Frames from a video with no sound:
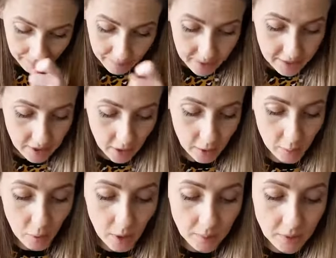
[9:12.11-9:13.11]
So
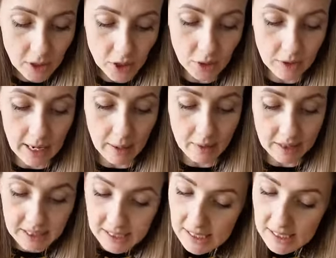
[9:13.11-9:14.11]
what I'm going to do now,
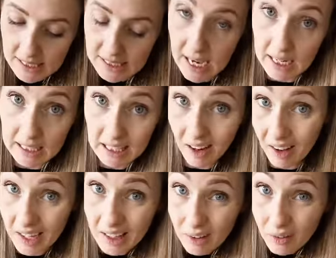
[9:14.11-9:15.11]
this is exactly
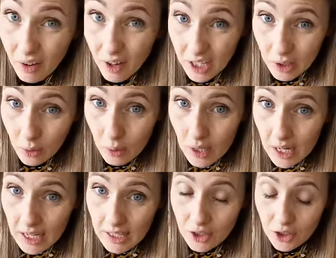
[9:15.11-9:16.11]
like the vinyl,
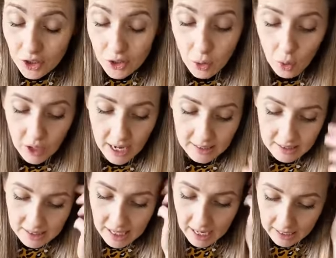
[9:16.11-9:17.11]
it's just not as
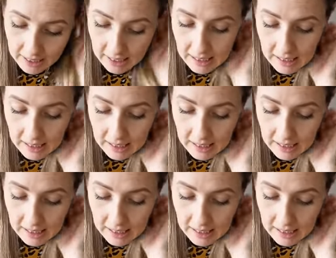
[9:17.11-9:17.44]
tacky,